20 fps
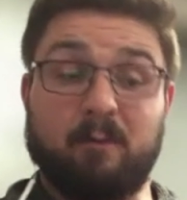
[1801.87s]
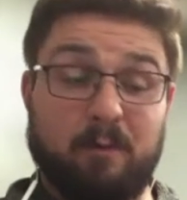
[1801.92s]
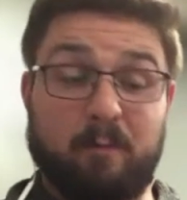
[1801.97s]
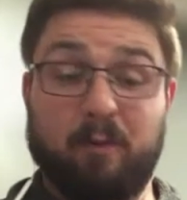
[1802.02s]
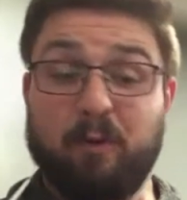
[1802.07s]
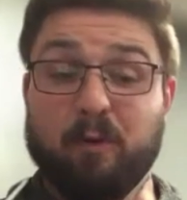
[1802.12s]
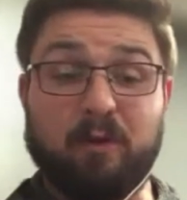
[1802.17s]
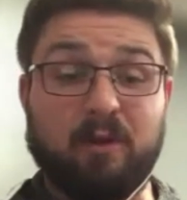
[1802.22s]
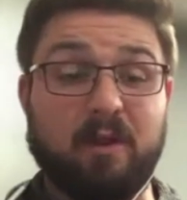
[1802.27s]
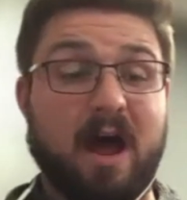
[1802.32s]

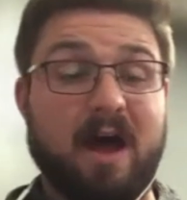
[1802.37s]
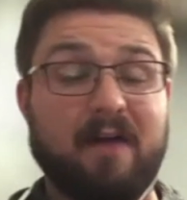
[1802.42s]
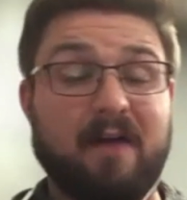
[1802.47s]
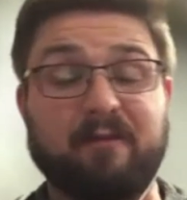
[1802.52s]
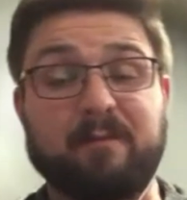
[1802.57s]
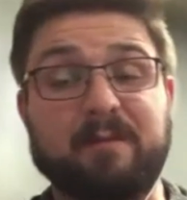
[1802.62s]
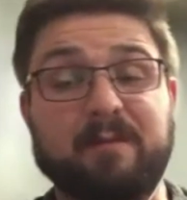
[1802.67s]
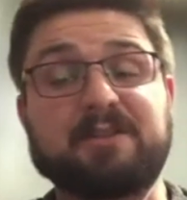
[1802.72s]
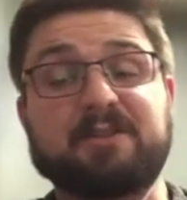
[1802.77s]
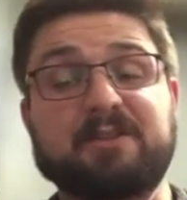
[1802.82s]
pull a lot
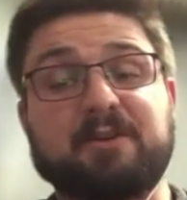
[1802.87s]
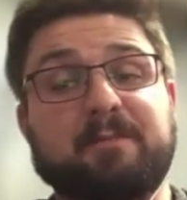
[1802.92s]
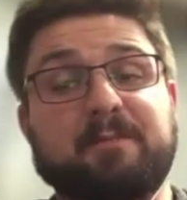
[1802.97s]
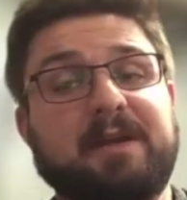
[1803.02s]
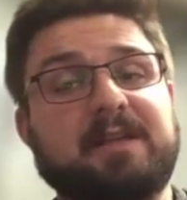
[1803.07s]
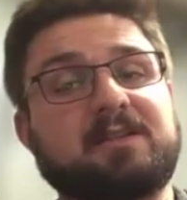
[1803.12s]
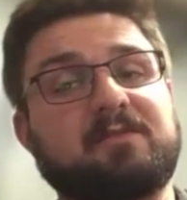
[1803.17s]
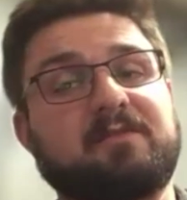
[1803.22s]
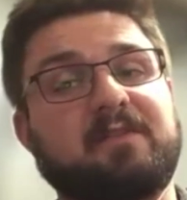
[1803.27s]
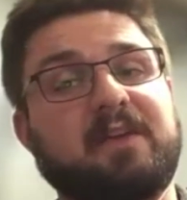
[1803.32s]
from Eastern
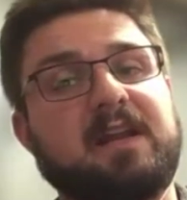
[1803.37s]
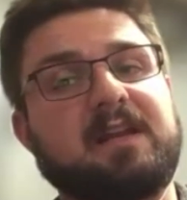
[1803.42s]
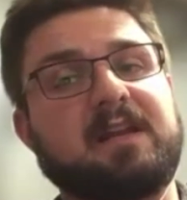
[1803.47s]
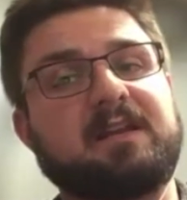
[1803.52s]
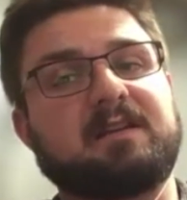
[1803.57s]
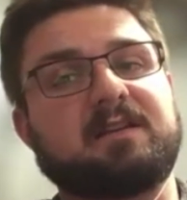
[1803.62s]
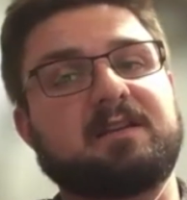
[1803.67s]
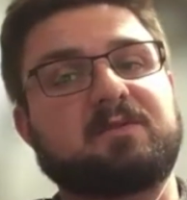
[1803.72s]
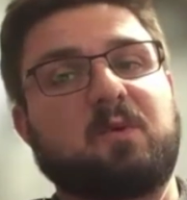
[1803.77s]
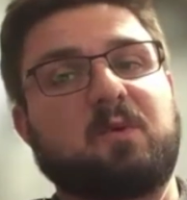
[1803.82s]

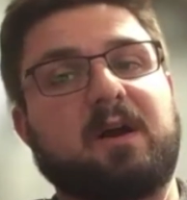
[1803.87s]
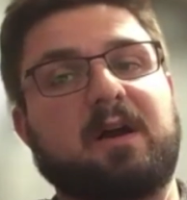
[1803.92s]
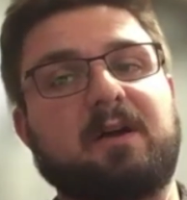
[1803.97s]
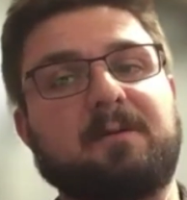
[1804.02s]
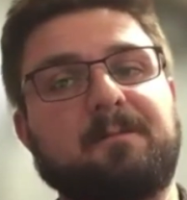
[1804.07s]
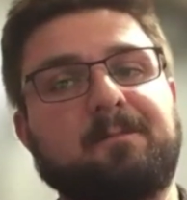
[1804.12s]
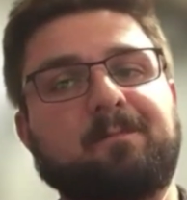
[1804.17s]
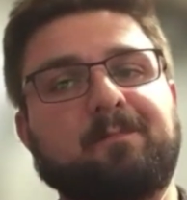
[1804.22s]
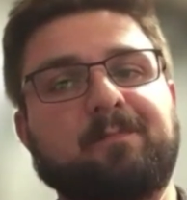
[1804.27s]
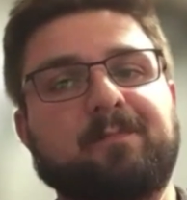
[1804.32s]
Pennsylvania as
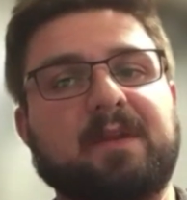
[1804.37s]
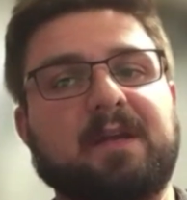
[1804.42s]
well.